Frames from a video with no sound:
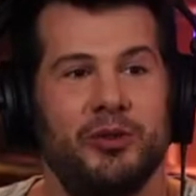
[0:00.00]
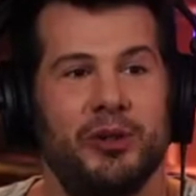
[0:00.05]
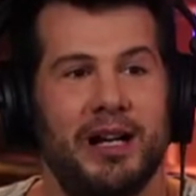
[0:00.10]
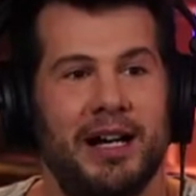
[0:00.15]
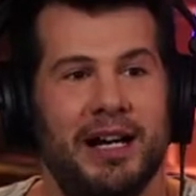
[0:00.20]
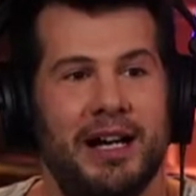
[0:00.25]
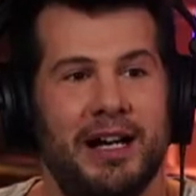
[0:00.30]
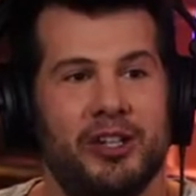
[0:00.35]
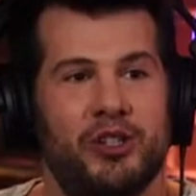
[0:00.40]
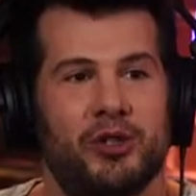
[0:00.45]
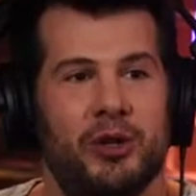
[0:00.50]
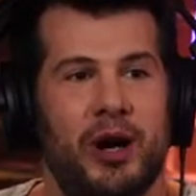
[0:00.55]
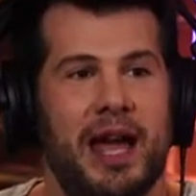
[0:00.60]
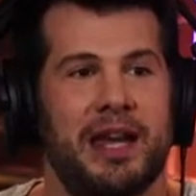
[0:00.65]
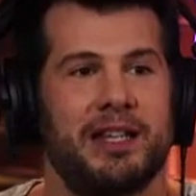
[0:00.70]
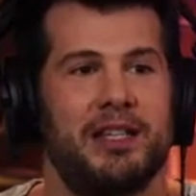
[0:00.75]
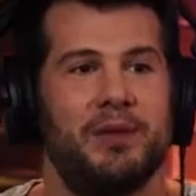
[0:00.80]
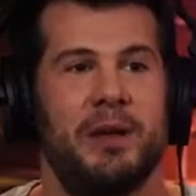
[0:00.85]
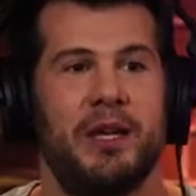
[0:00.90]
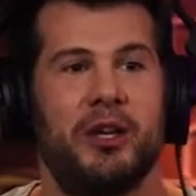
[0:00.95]
To
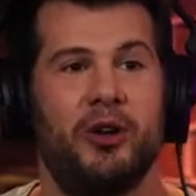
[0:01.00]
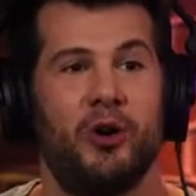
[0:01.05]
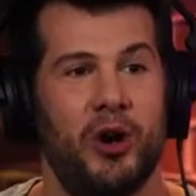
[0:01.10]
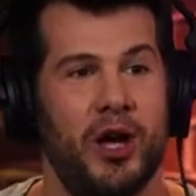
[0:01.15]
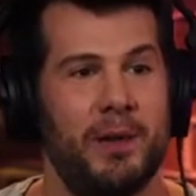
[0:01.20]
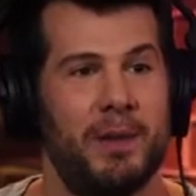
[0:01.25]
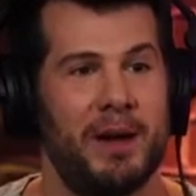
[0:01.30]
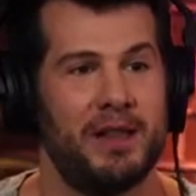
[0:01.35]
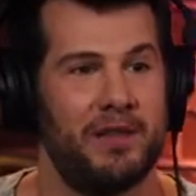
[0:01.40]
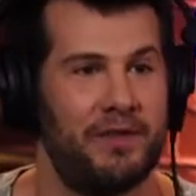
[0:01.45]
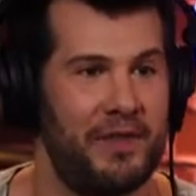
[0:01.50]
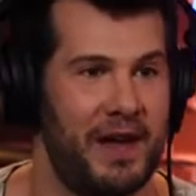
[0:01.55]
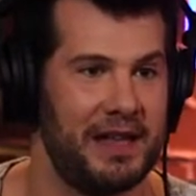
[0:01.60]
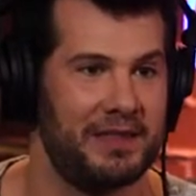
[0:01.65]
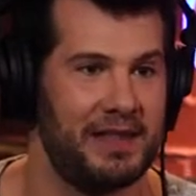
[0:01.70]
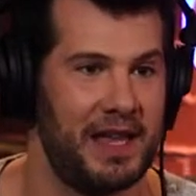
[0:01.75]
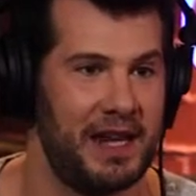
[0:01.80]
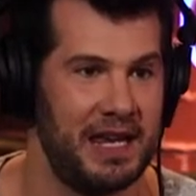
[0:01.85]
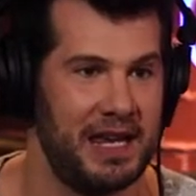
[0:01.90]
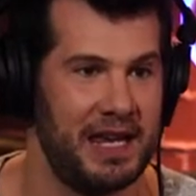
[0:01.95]
trying to be coy about the
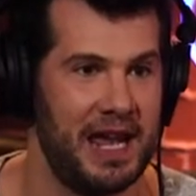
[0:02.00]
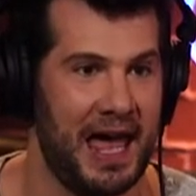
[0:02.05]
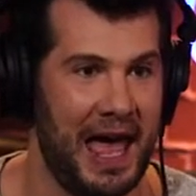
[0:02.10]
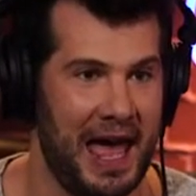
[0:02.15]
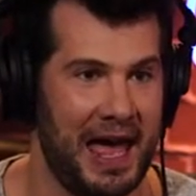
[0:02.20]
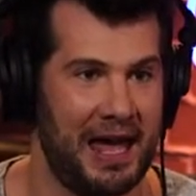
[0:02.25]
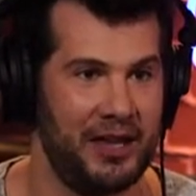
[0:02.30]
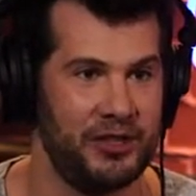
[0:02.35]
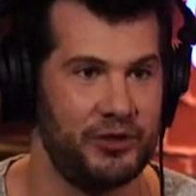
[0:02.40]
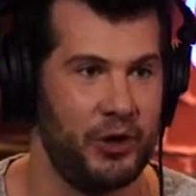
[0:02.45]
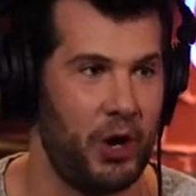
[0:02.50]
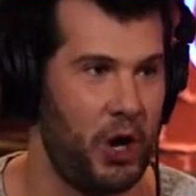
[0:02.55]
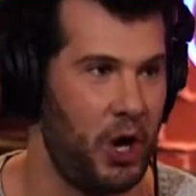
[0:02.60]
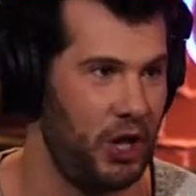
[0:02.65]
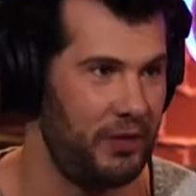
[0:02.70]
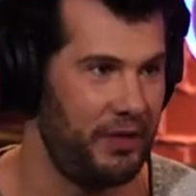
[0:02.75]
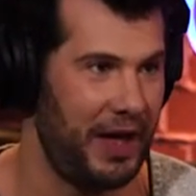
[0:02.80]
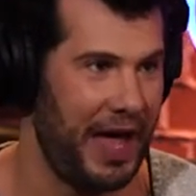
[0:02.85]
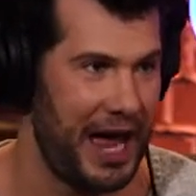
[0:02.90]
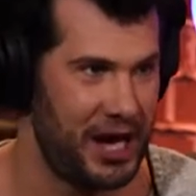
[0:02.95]
fact that he has
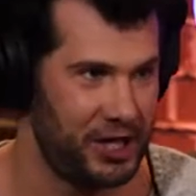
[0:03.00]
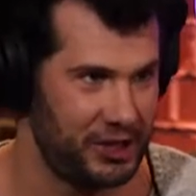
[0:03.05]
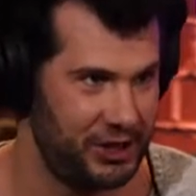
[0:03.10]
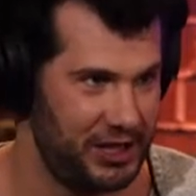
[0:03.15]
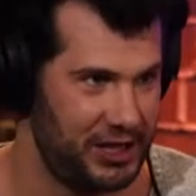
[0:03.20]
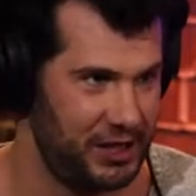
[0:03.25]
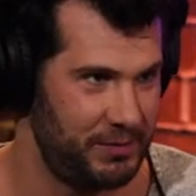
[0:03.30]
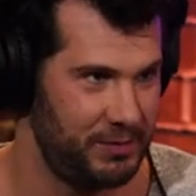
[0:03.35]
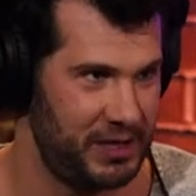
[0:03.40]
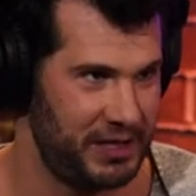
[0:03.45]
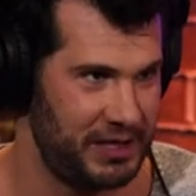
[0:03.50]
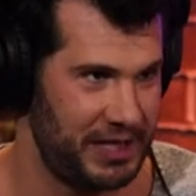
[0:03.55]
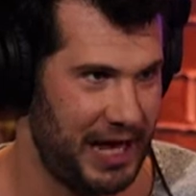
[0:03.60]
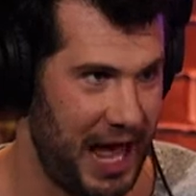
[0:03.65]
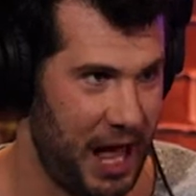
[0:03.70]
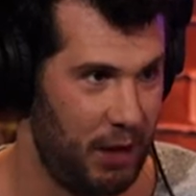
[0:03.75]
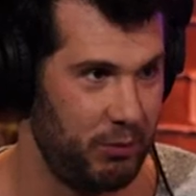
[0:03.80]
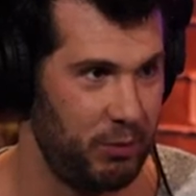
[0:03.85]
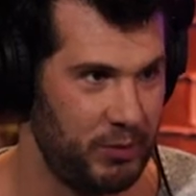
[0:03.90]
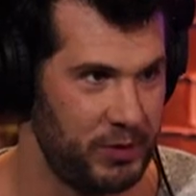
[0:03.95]
all of Ashley Simpson's
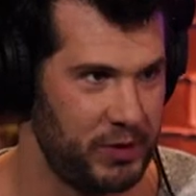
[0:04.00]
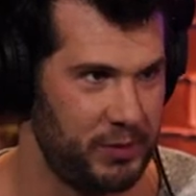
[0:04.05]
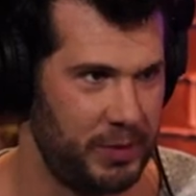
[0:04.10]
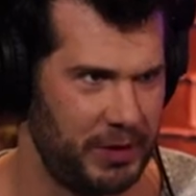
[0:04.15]
albums.